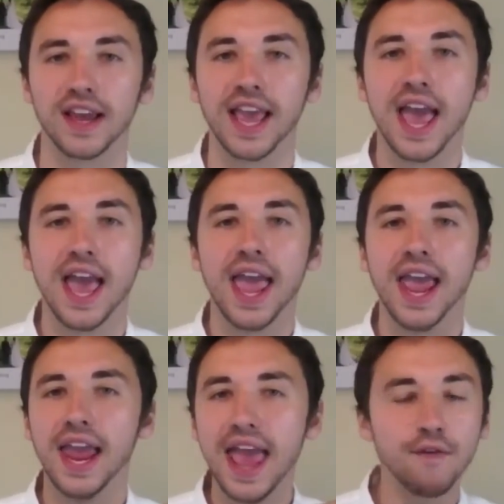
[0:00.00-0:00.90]
Like
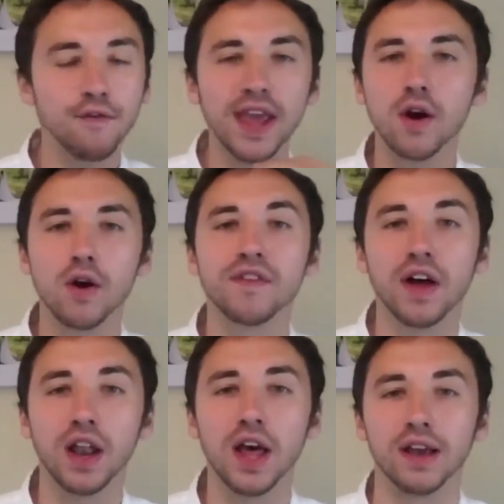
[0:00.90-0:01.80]
in every area of
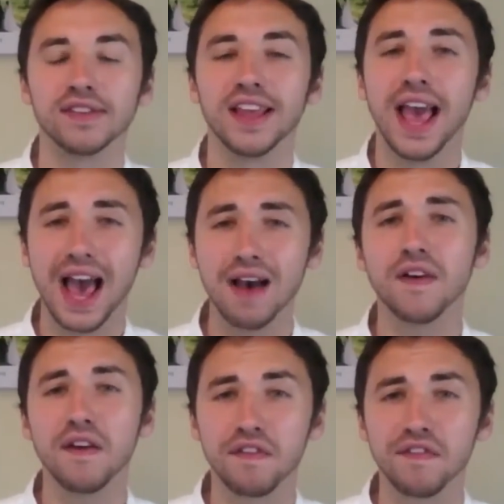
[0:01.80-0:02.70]
our lives, have
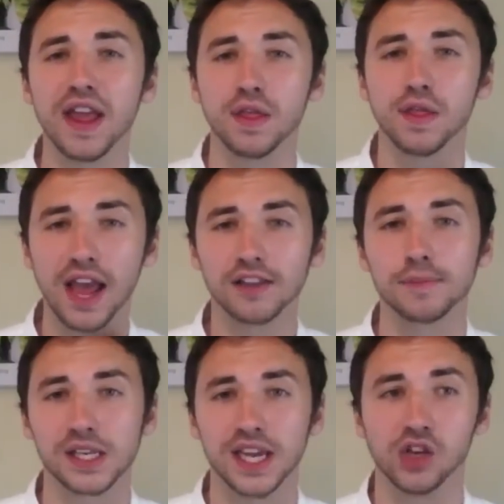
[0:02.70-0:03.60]
our faith
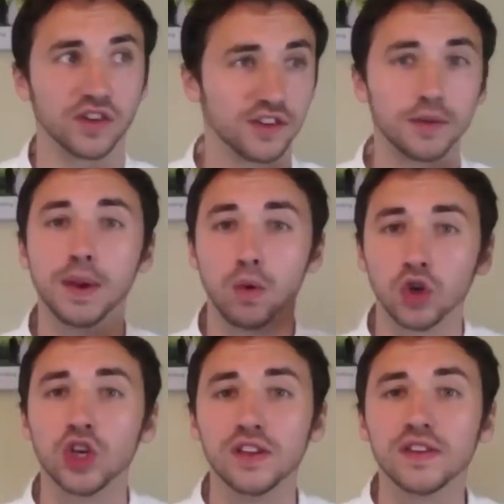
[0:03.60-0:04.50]
expectations to be
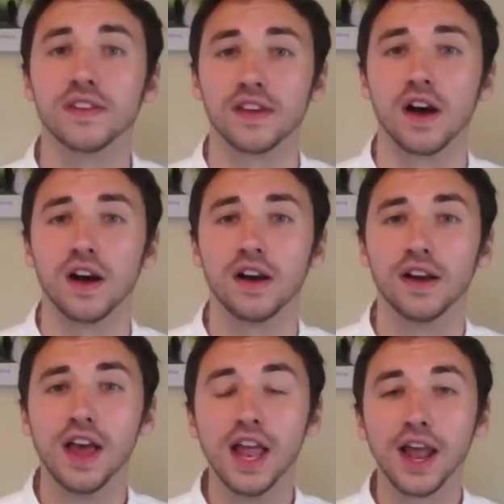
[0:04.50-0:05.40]
what Jesus's are.
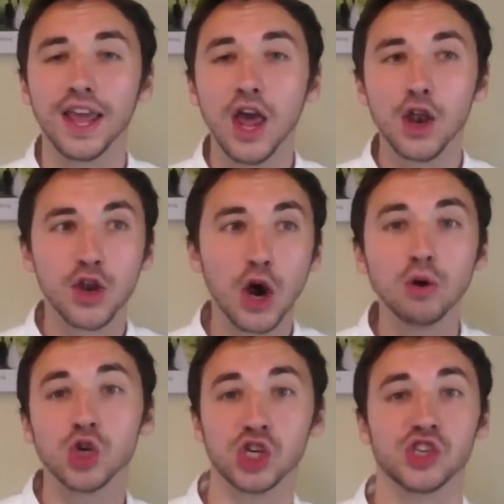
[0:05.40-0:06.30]
Like,
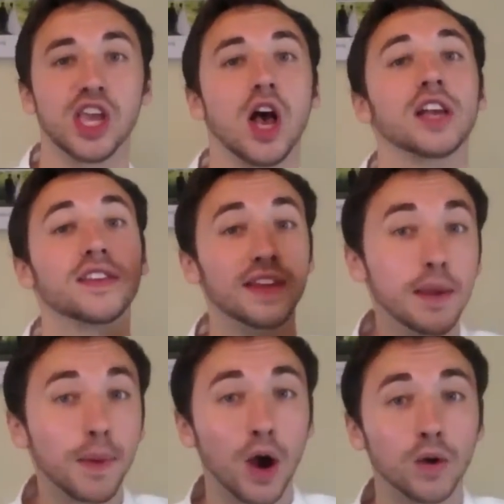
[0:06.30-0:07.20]
don't just say, I
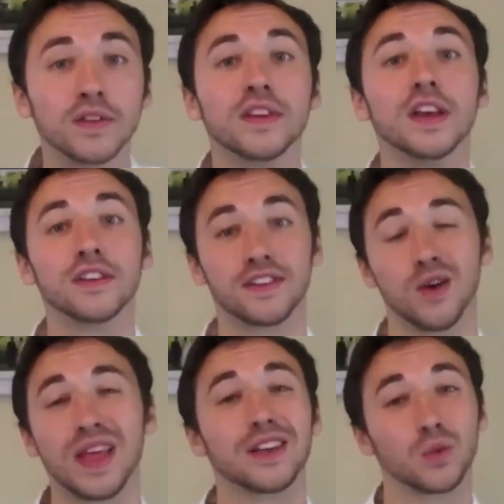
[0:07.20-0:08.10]
see bones,
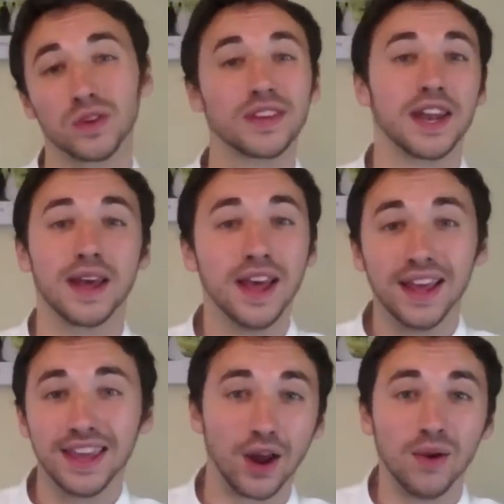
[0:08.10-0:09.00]
so that's what's going to,
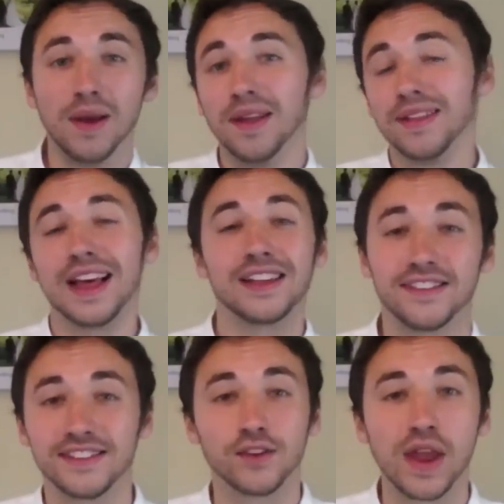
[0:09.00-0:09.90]
you know, that's
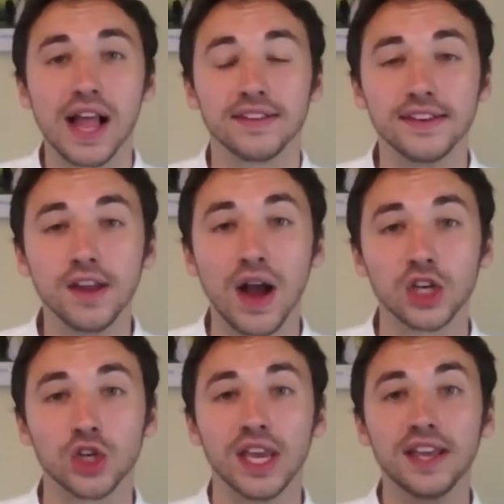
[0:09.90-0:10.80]
just the reality. No,
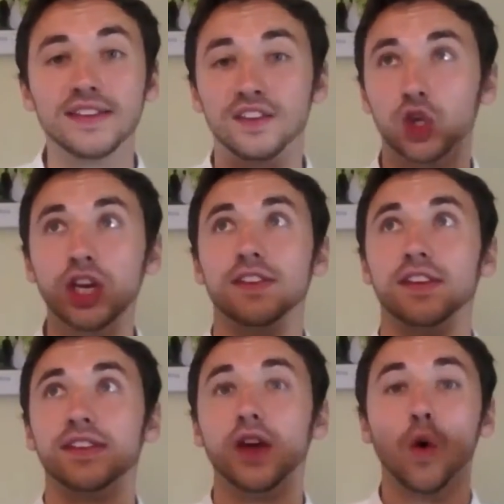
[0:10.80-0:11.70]
actually, he says,
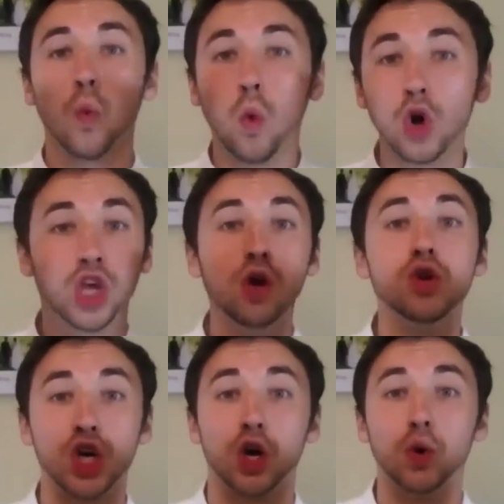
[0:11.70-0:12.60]
Jesus, what you
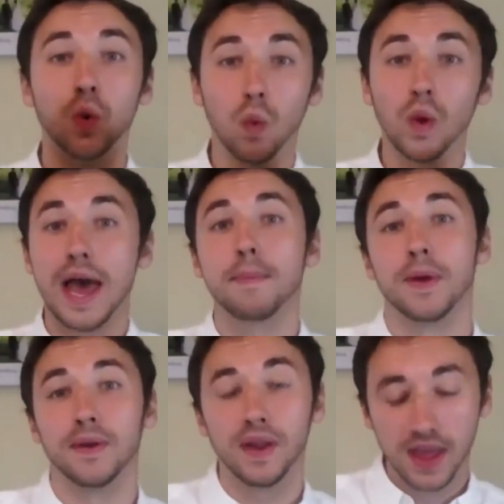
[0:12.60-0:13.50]
do will
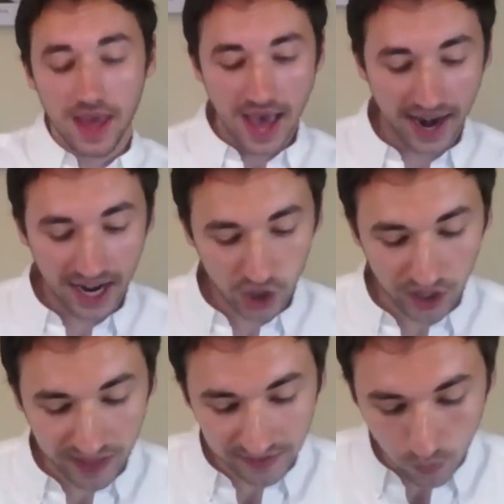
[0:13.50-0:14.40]
happen. And
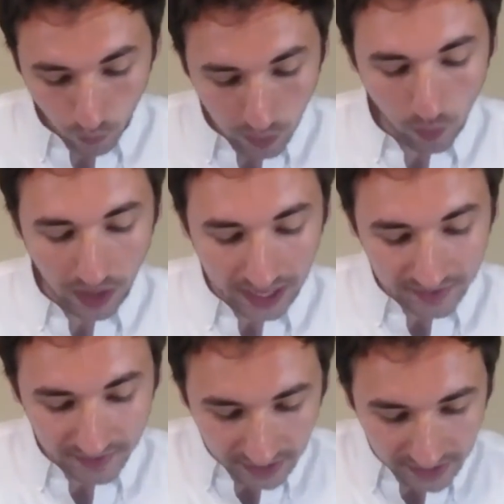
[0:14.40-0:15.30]
actually, there's a real like
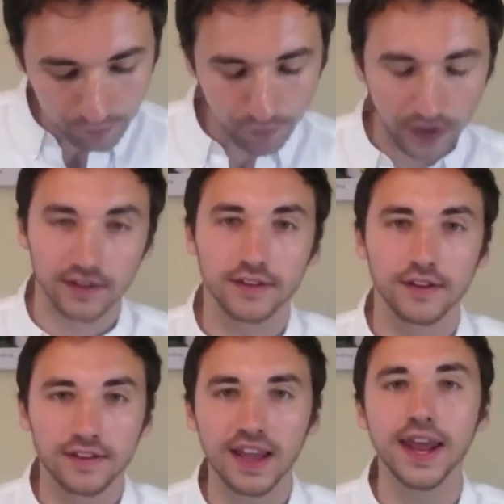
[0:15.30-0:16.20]
significance to
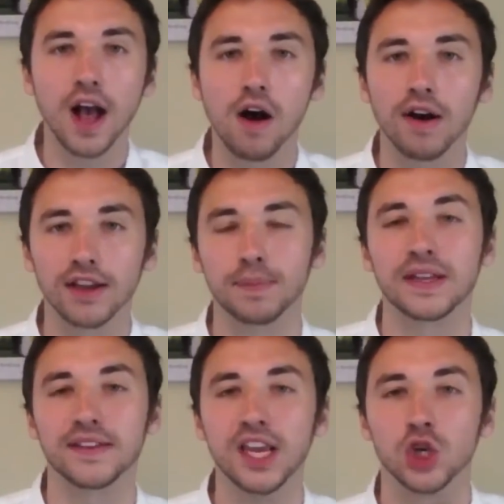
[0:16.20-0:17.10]
setting our
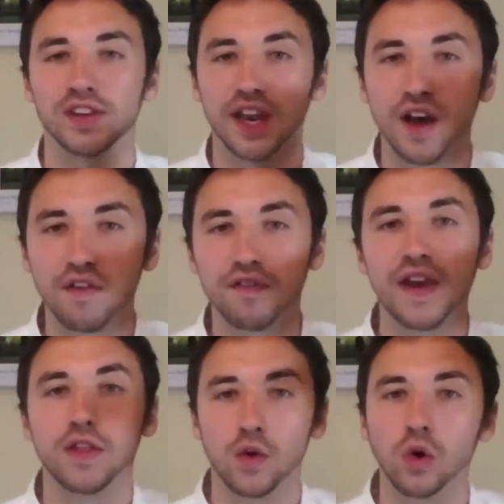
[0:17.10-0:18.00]
expectations and our
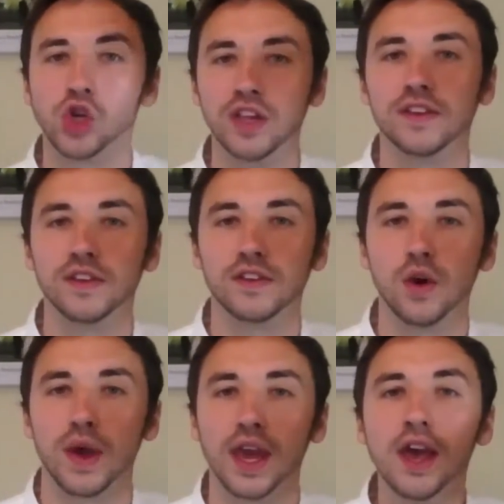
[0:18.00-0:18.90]
faith to what Jesus is
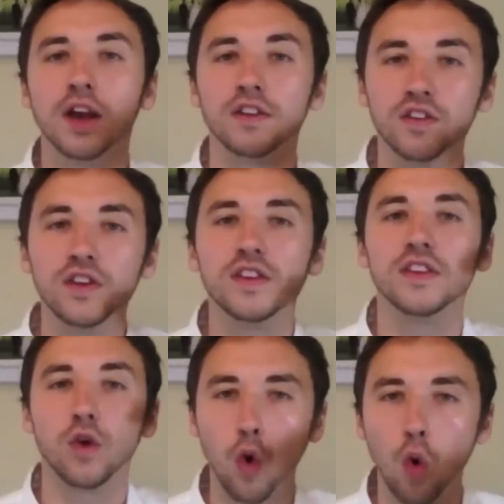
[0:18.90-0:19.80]
doing, because
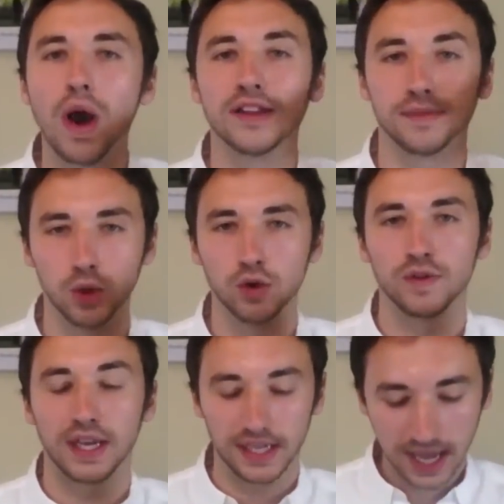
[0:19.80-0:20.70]
Jesus is always
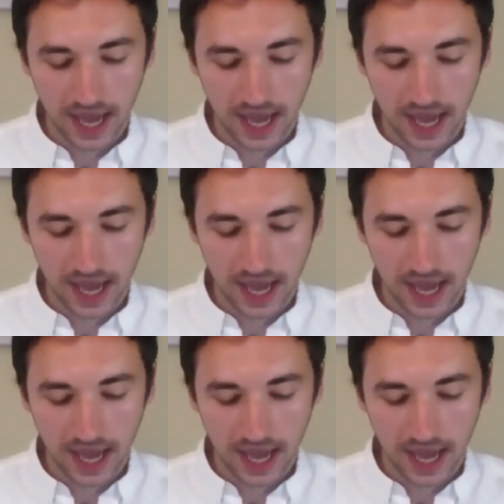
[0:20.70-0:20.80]
moving.